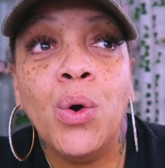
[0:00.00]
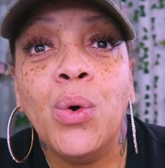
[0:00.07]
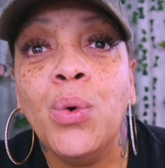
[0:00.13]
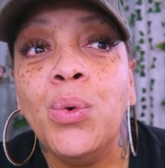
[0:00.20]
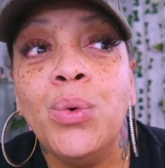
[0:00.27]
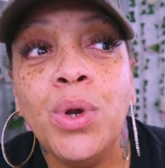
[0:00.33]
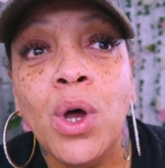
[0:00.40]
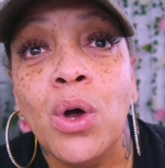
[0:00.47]

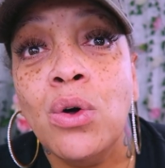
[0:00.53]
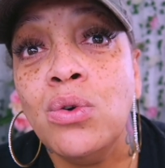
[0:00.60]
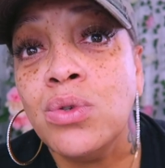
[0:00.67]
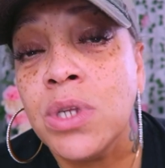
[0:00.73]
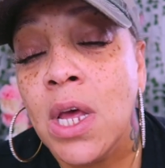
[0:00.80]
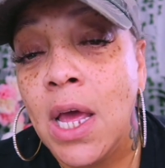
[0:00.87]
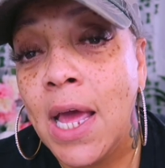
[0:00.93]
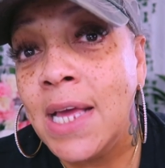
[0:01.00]
Who knows?
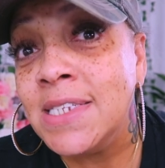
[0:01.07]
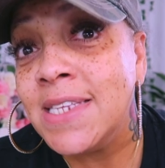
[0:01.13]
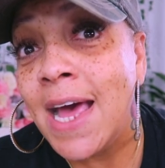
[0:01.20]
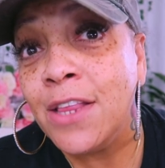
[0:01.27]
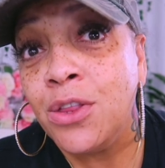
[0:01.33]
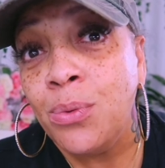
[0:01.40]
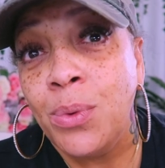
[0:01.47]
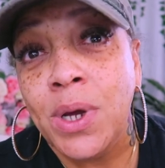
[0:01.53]
Is
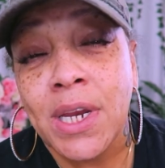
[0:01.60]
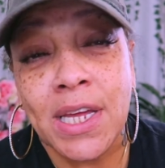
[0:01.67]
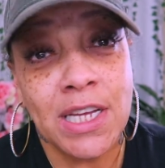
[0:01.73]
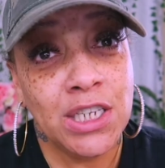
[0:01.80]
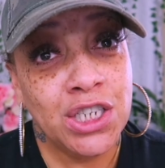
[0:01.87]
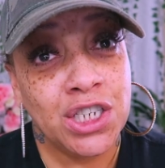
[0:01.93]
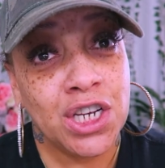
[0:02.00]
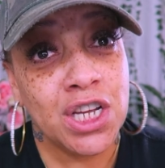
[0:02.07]
that the one
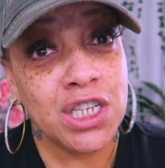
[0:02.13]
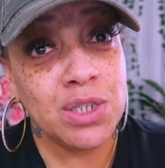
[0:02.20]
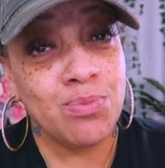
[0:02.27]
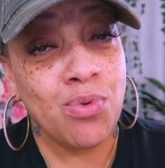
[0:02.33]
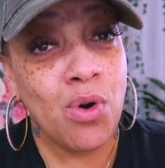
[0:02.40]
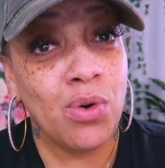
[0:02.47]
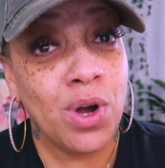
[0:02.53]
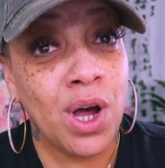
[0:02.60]
he just
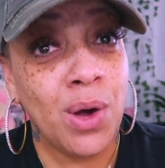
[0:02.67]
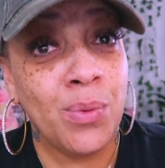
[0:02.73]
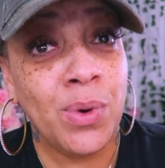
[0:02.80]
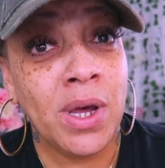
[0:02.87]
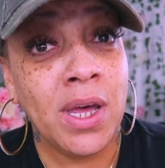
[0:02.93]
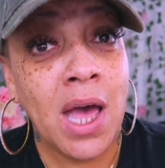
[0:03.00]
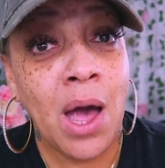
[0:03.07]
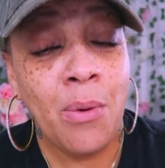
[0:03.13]
broke up
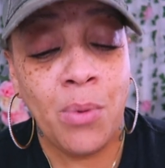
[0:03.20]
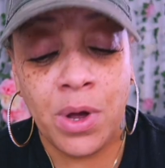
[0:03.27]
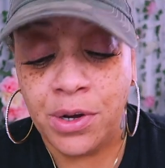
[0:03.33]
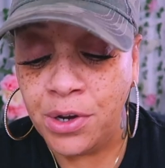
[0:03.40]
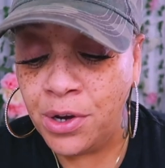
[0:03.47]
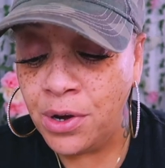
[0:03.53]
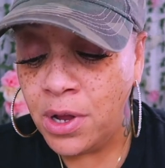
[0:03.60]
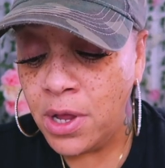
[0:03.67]
with? I
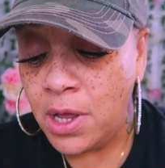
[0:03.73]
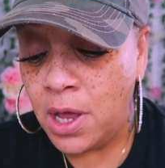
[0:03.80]
wonder.